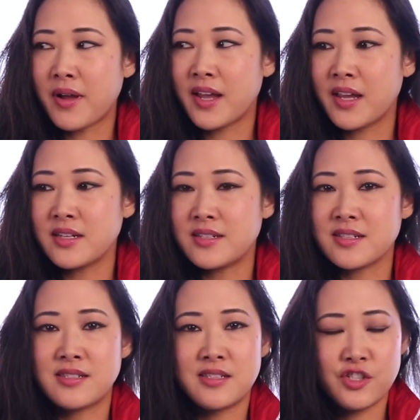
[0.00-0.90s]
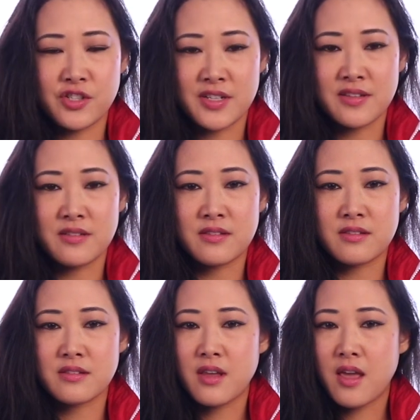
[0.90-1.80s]
my
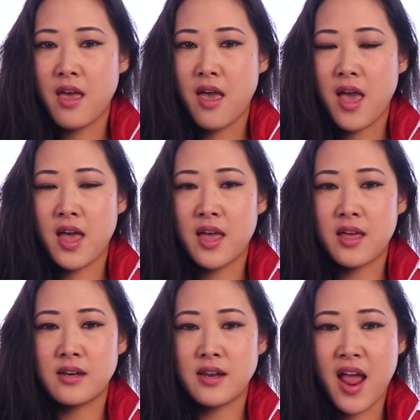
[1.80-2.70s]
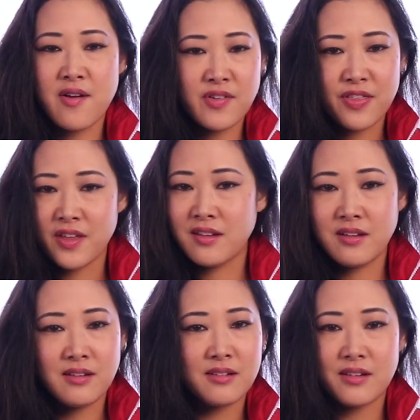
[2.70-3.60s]
decisions and
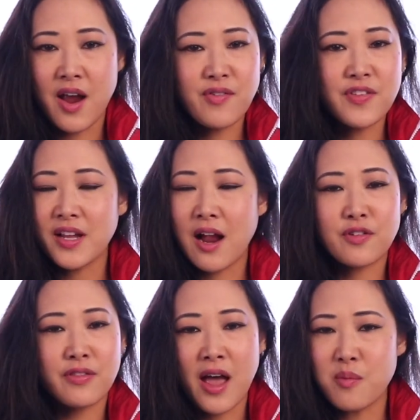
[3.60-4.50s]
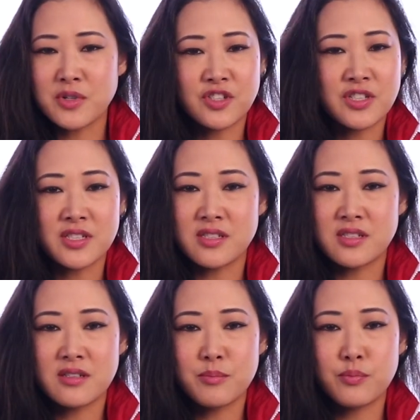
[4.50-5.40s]
everything after that was
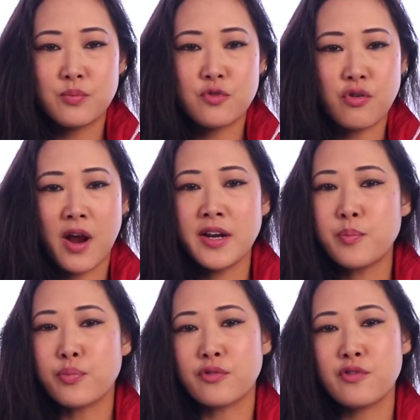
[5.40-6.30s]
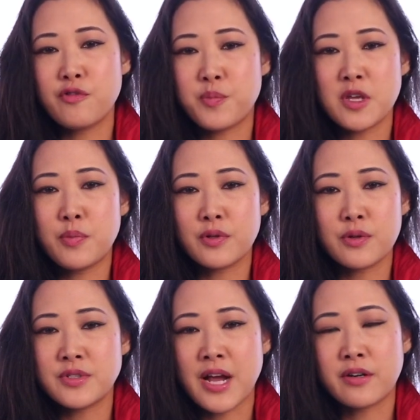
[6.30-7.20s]
just trying to prove people
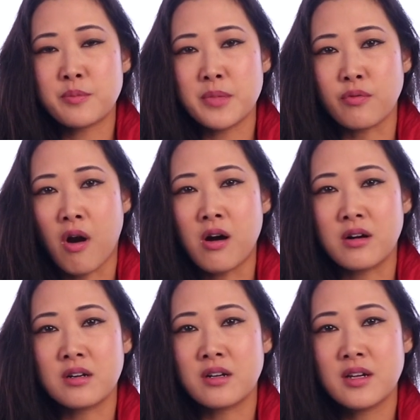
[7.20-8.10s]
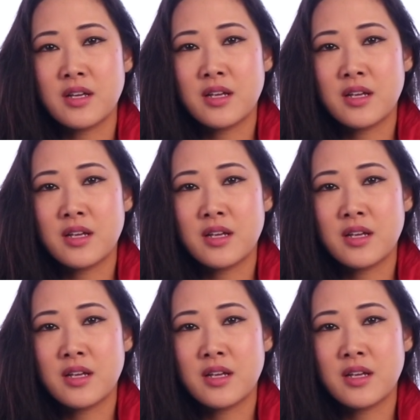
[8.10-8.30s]
who doubted me wrong.